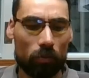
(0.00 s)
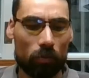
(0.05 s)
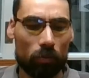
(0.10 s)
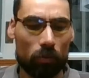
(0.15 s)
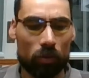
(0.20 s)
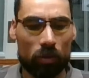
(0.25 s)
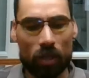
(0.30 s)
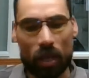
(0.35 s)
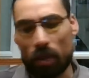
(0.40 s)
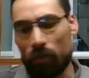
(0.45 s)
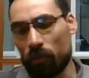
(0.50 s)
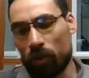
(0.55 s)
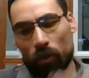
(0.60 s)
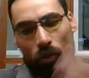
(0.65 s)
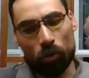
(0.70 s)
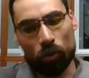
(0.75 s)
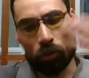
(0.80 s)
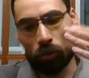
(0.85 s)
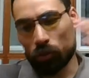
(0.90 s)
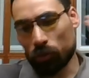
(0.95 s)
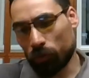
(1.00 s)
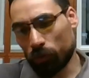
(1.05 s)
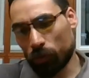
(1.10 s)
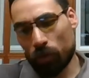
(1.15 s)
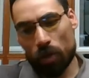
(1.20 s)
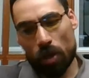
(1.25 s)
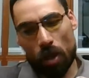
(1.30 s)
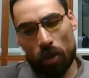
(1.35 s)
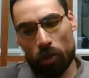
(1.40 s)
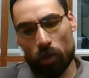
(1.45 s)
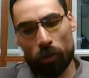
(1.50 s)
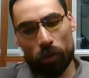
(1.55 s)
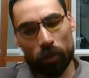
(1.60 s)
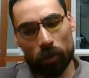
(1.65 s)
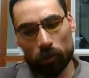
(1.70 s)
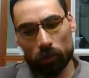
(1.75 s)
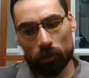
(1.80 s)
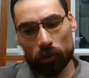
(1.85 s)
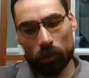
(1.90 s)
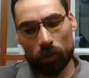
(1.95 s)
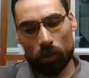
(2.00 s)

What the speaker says: Same went also for the other things.